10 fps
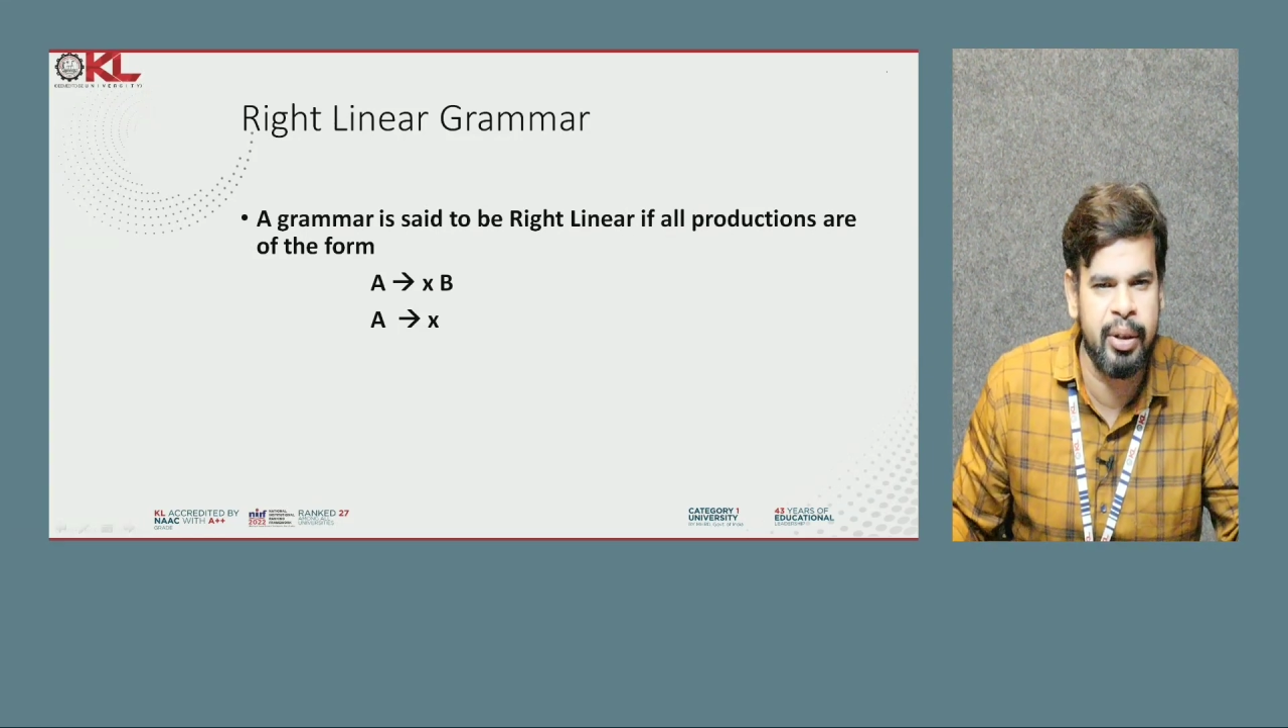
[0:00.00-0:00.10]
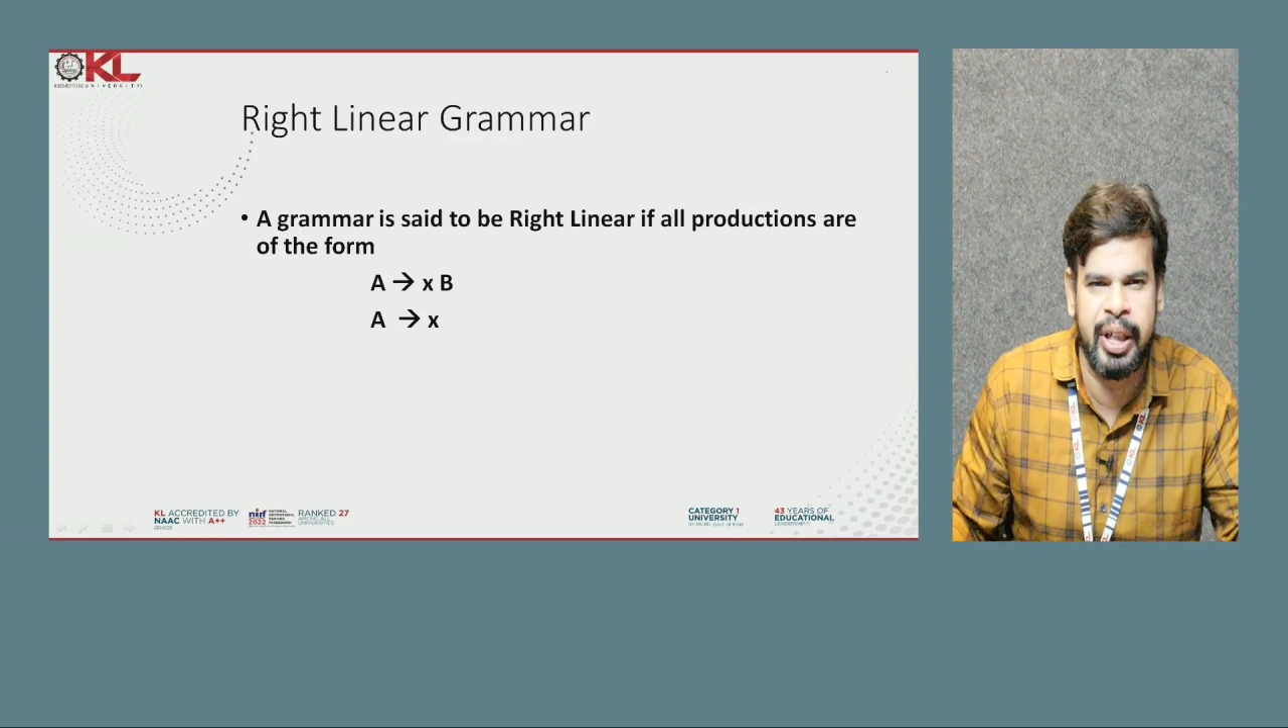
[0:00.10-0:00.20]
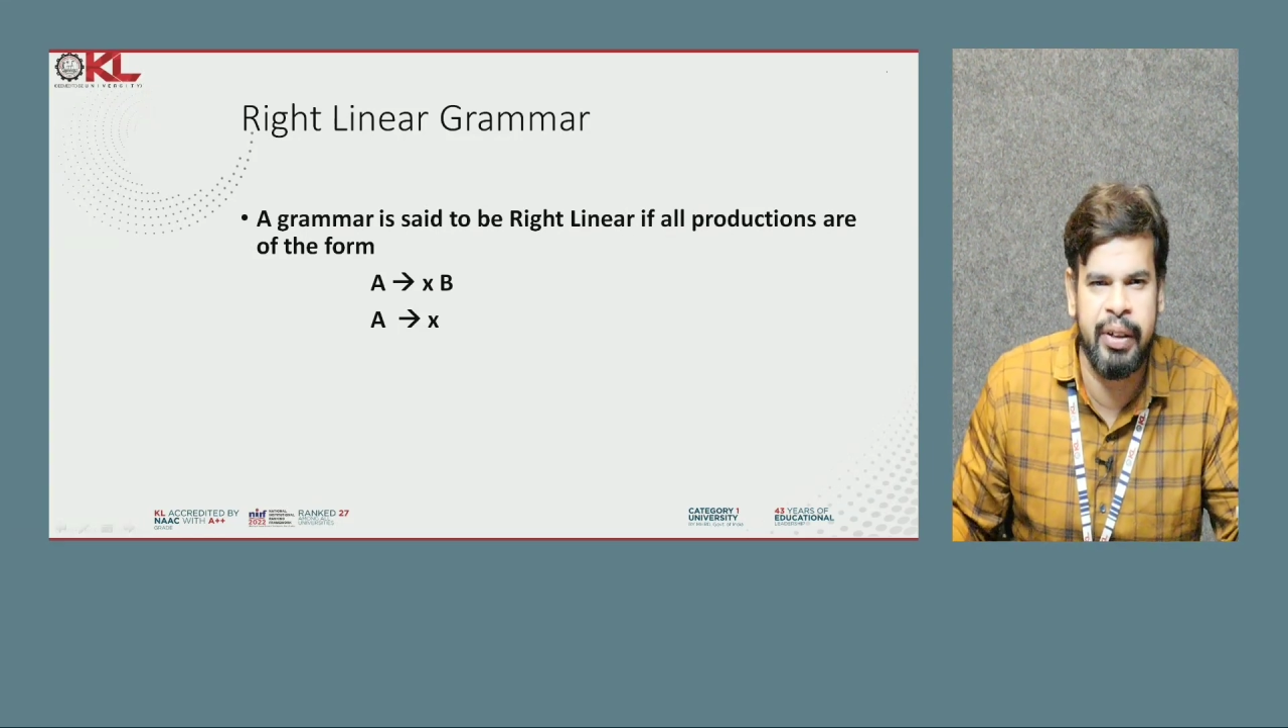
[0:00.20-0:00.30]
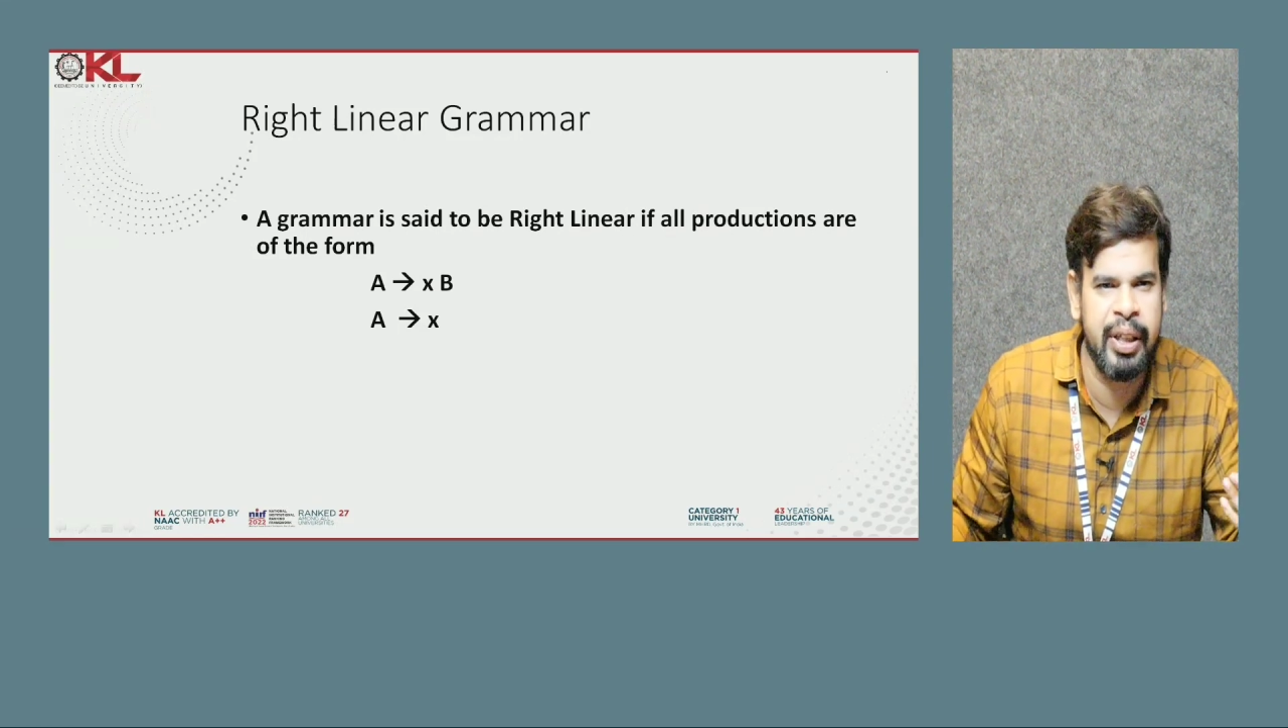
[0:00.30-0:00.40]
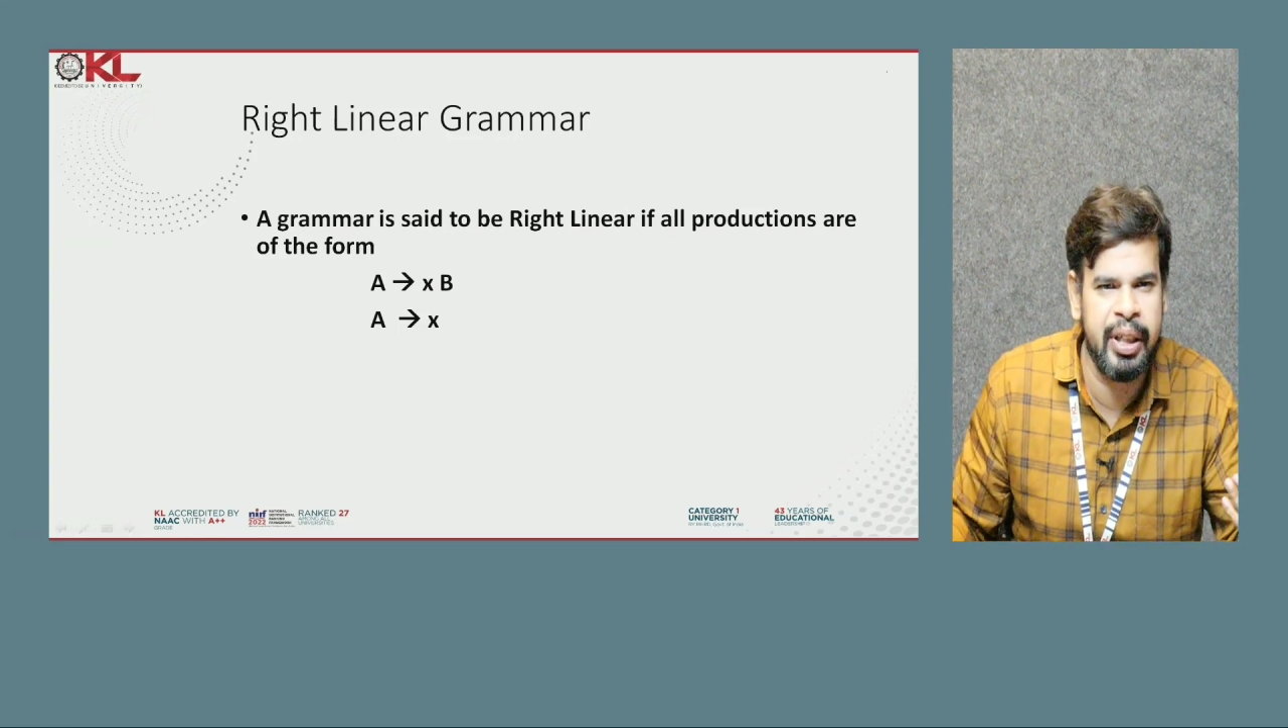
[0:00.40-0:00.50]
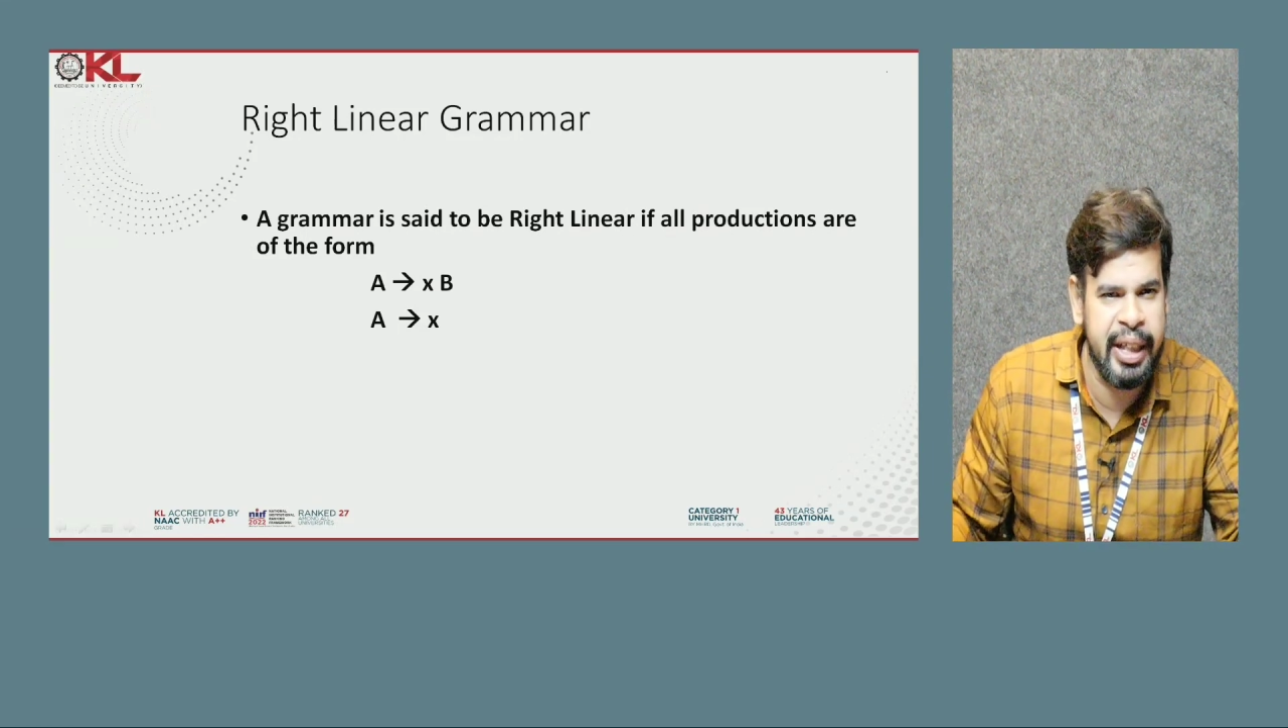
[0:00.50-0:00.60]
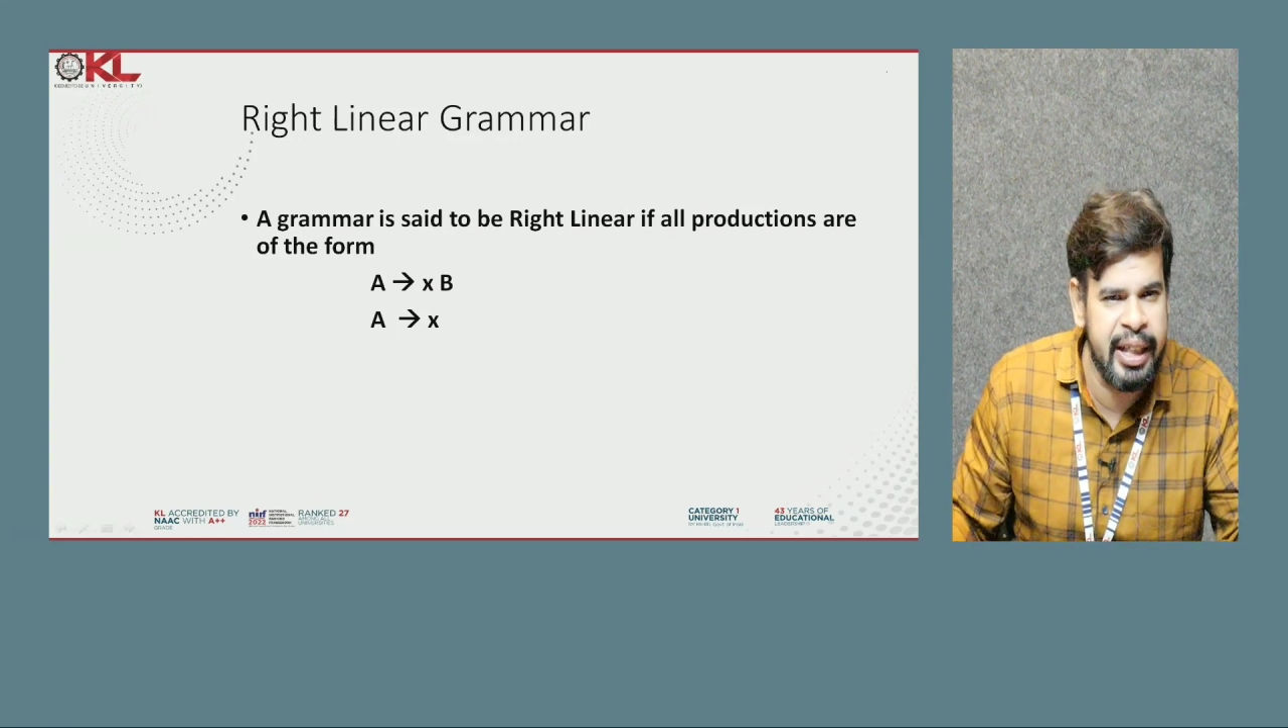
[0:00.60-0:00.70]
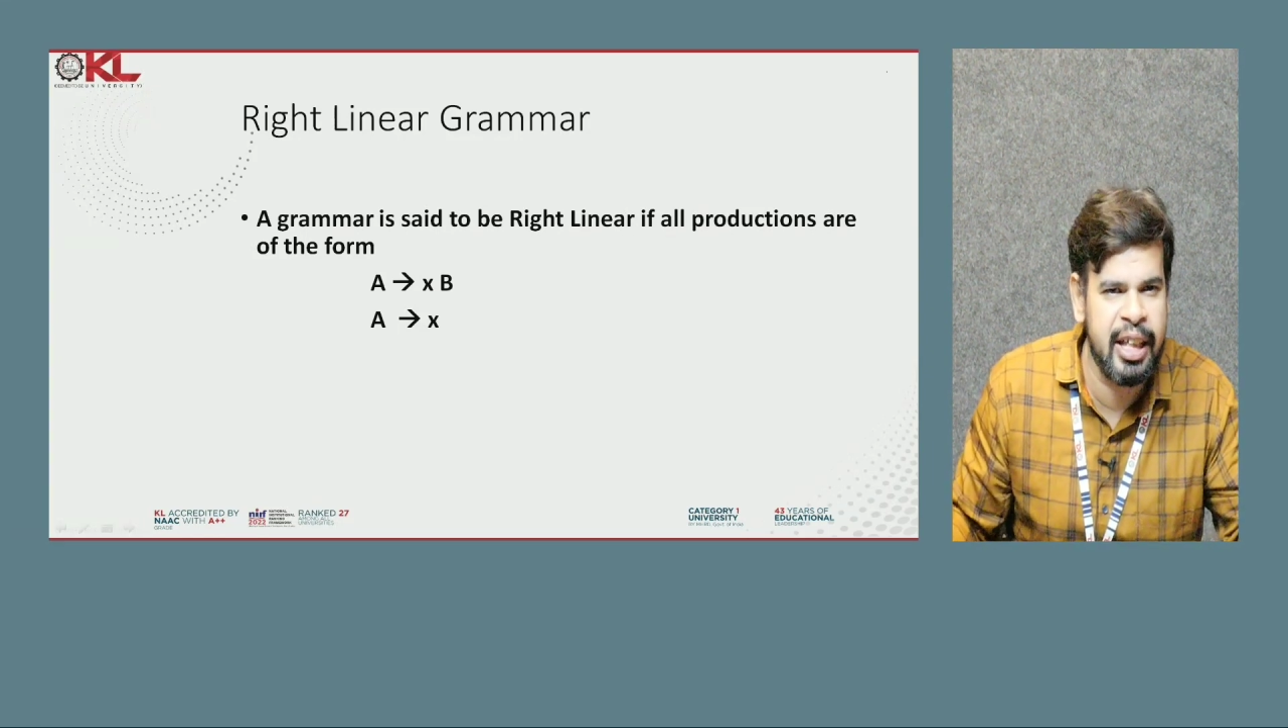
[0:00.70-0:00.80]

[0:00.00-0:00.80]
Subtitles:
Even it